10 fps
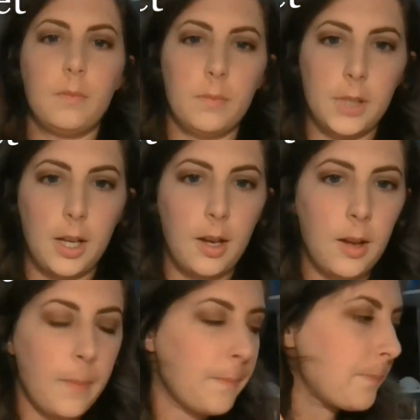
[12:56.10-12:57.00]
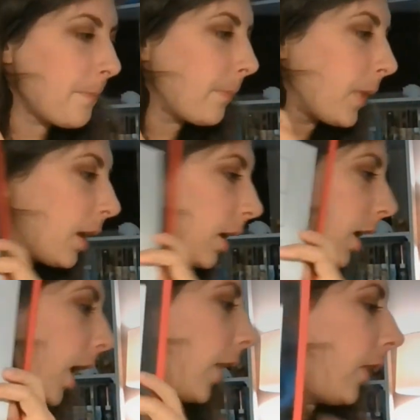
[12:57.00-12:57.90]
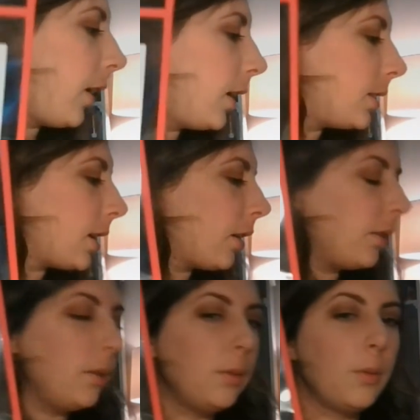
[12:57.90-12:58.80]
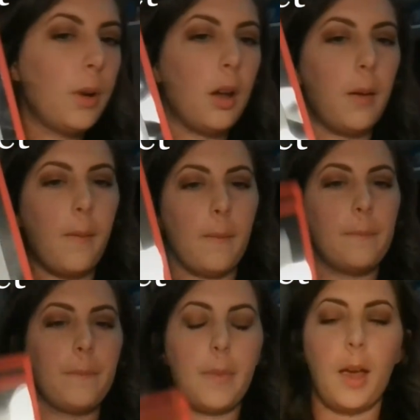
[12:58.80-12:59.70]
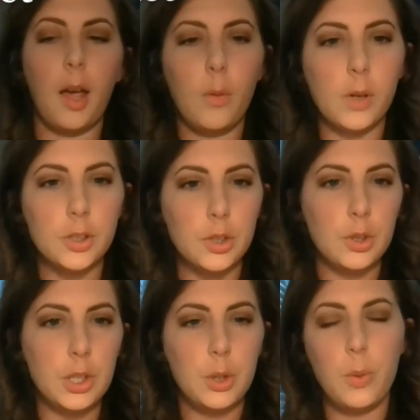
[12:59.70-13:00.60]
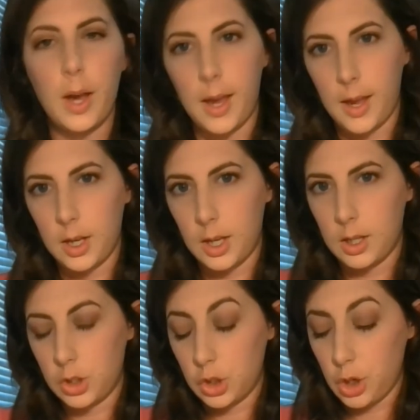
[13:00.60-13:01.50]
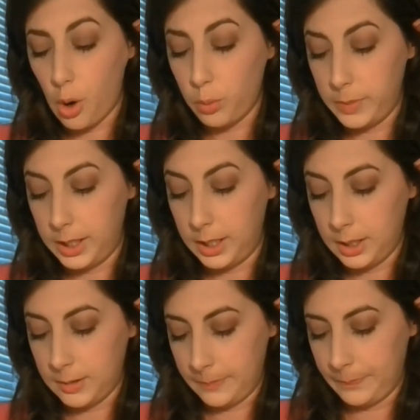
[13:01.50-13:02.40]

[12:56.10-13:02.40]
Ta-da! And they tell you, I want you to show me